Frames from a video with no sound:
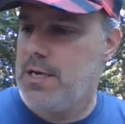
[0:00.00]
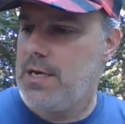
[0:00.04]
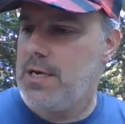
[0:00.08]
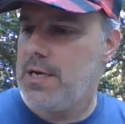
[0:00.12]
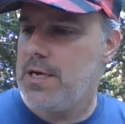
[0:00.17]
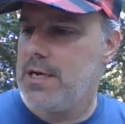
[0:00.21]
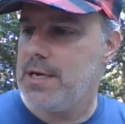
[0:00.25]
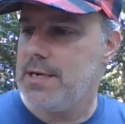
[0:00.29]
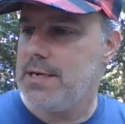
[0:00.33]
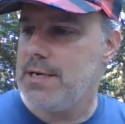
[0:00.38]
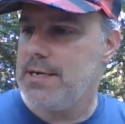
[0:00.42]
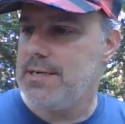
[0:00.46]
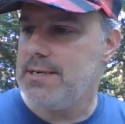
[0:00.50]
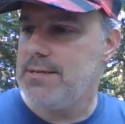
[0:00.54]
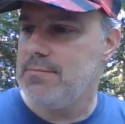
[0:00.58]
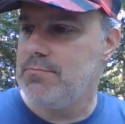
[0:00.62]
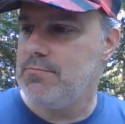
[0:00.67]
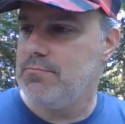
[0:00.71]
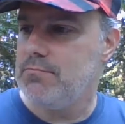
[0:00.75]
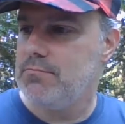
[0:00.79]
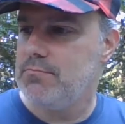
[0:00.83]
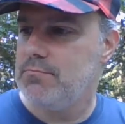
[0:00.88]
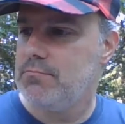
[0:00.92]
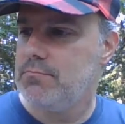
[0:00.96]

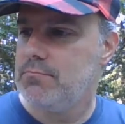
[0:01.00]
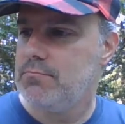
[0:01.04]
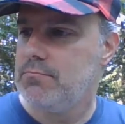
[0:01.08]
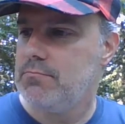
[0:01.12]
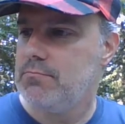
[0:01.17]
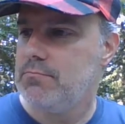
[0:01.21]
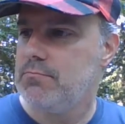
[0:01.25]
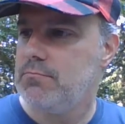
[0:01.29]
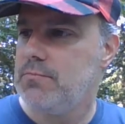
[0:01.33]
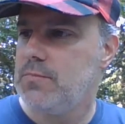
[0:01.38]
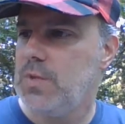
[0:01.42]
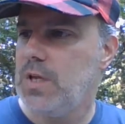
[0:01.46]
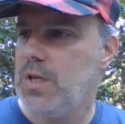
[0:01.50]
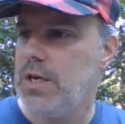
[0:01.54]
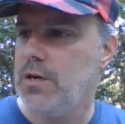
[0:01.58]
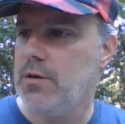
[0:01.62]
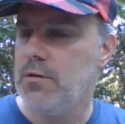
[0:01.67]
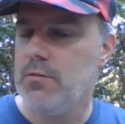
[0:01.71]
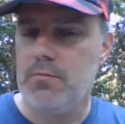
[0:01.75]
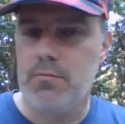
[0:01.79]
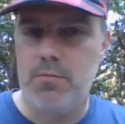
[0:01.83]
Um, you know,